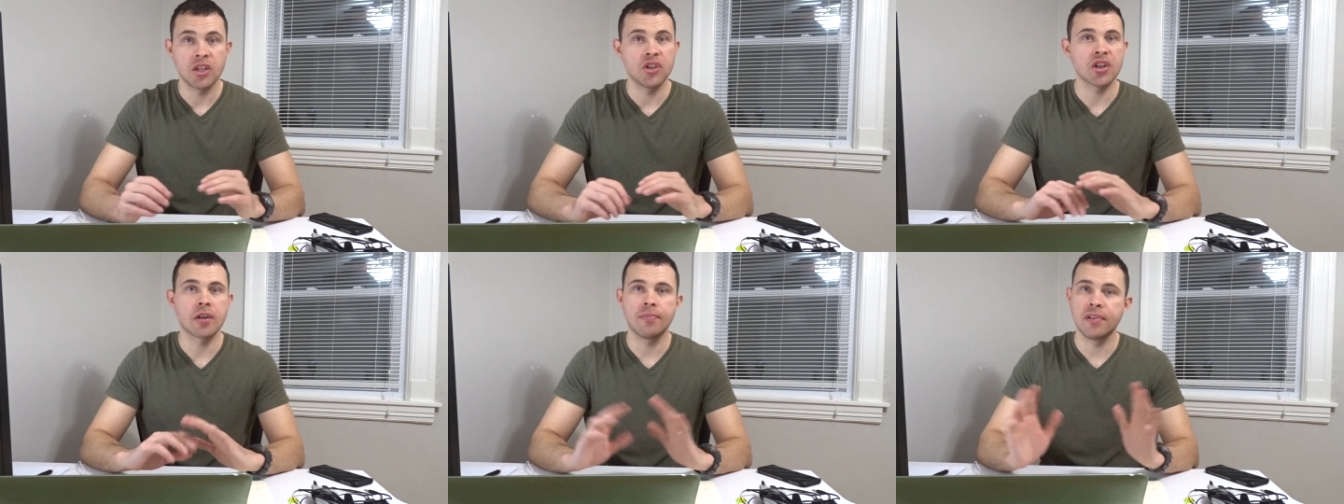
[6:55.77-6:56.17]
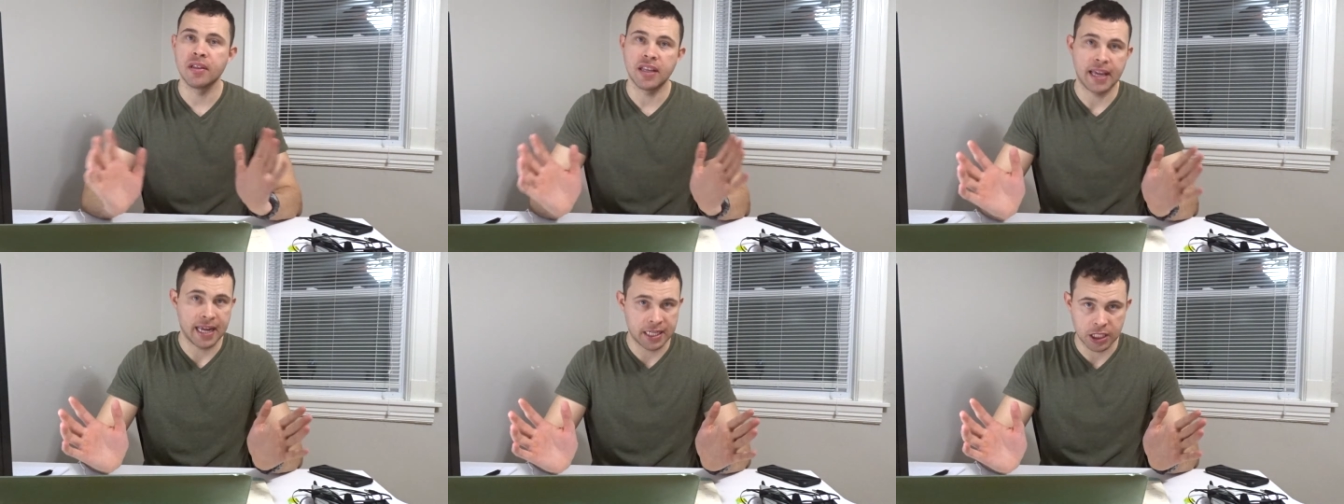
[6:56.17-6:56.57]
You're
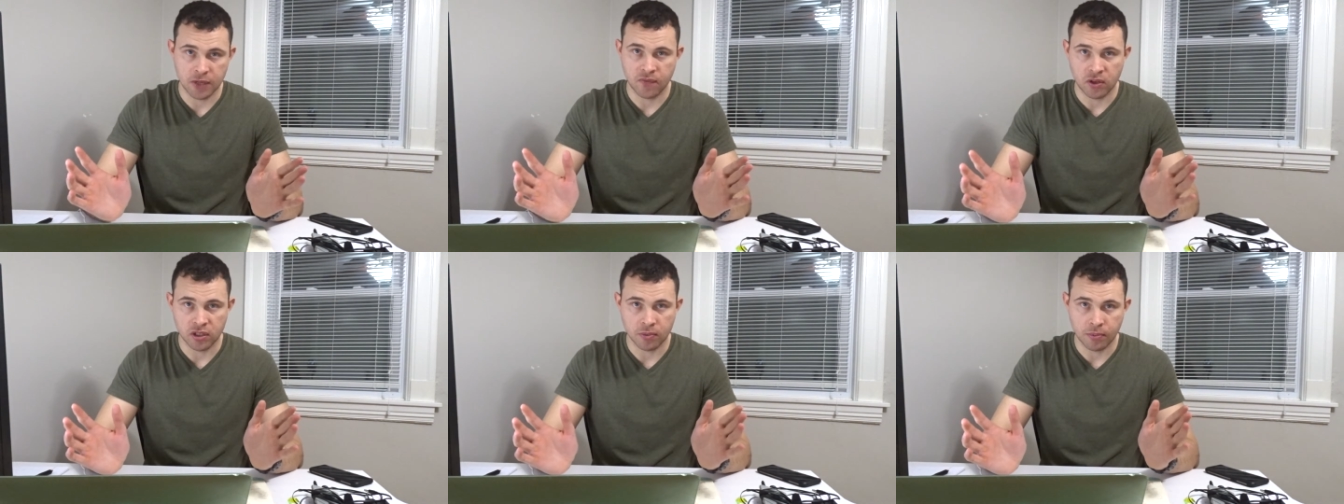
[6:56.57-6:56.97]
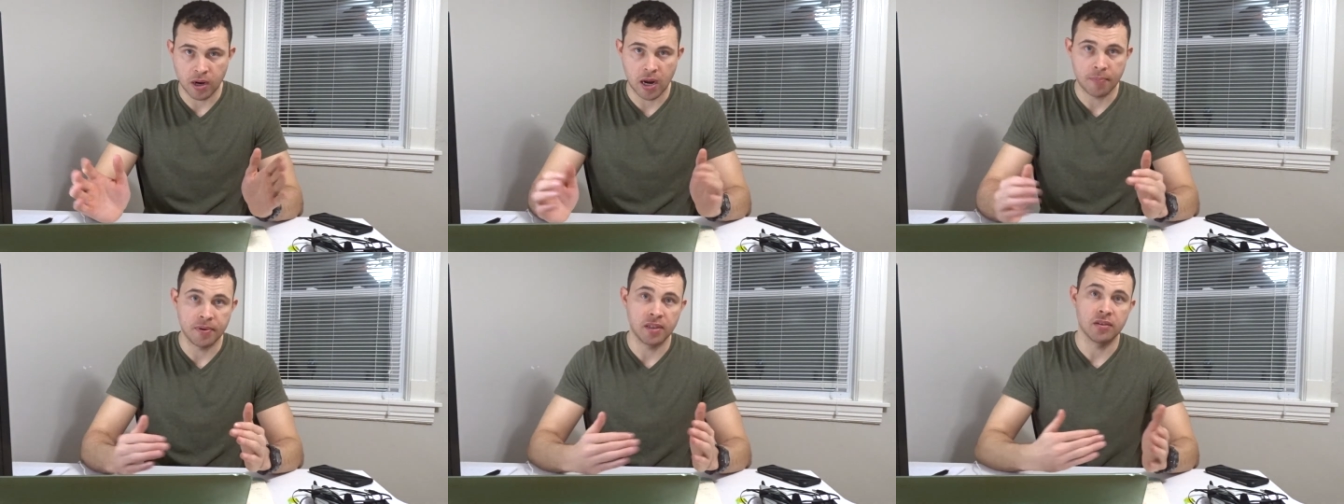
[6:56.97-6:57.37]
completely hands-off on the
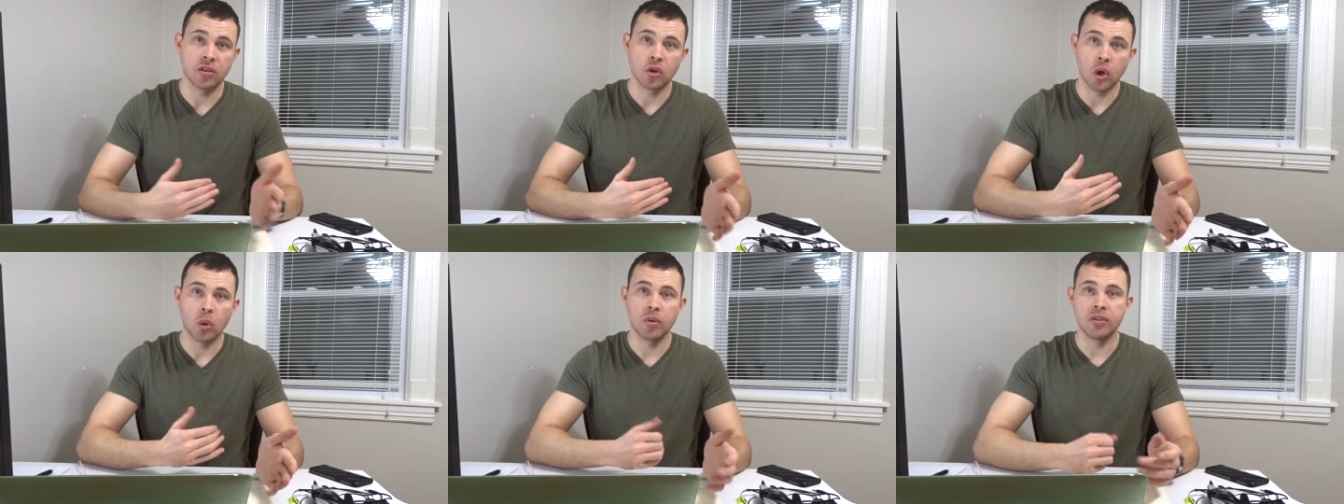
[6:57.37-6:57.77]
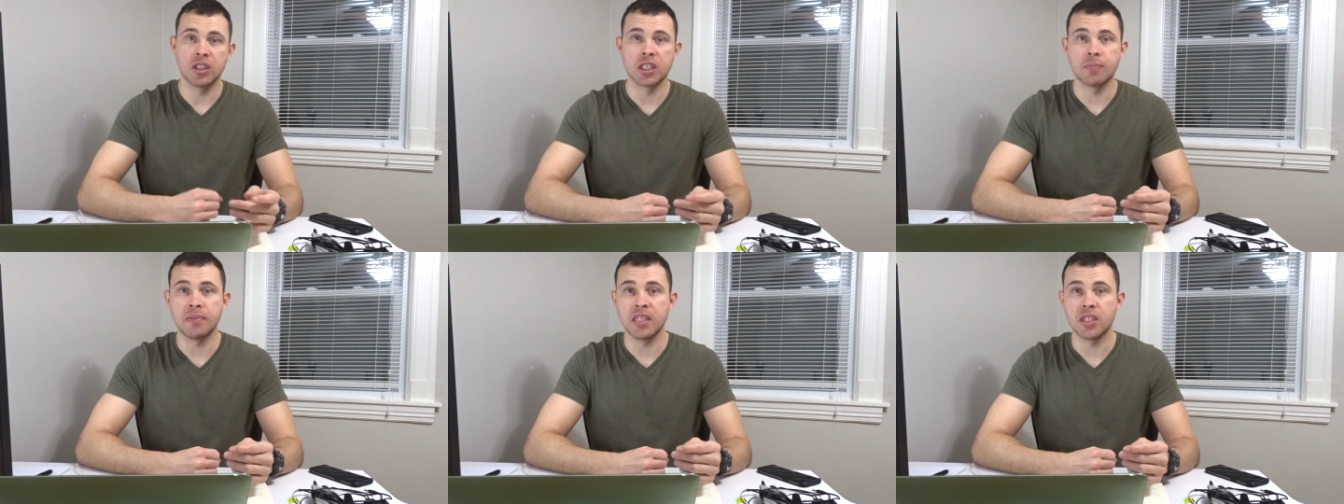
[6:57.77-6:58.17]
property. The goal would
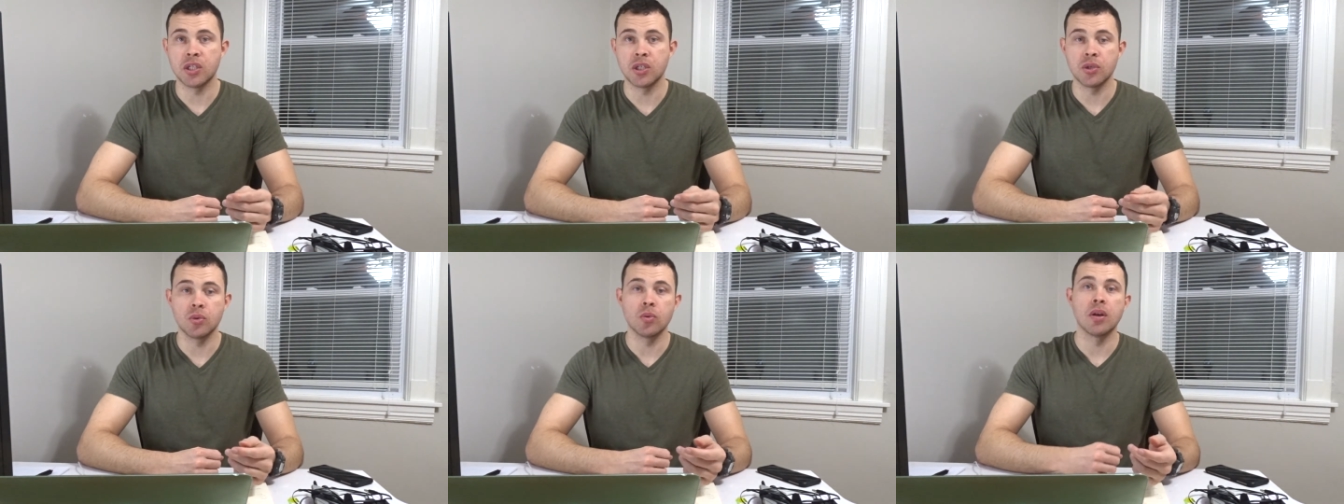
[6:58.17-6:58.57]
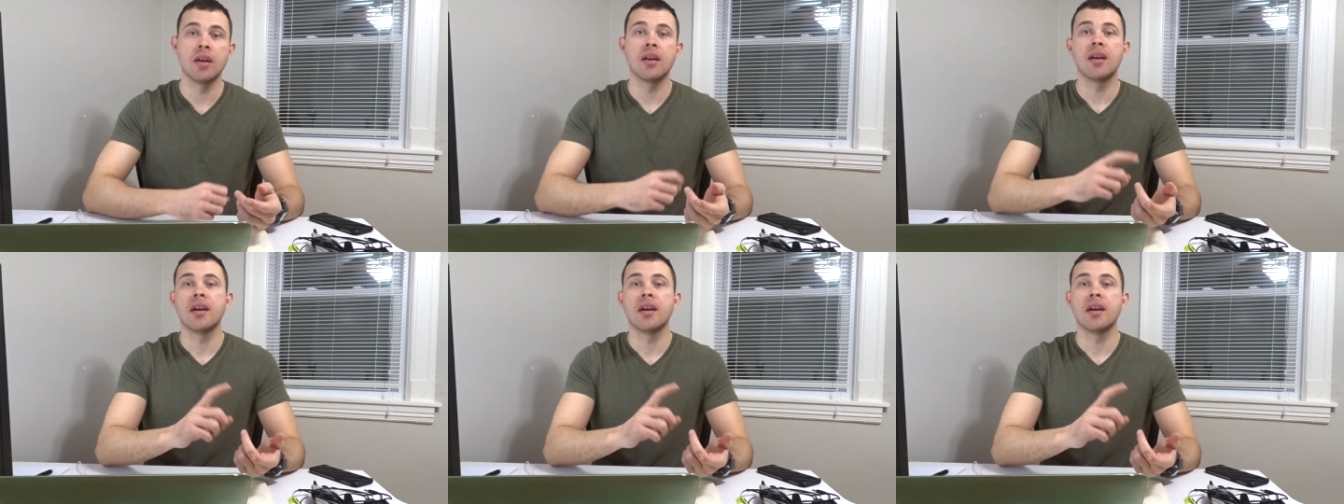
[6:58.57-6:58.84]
just be to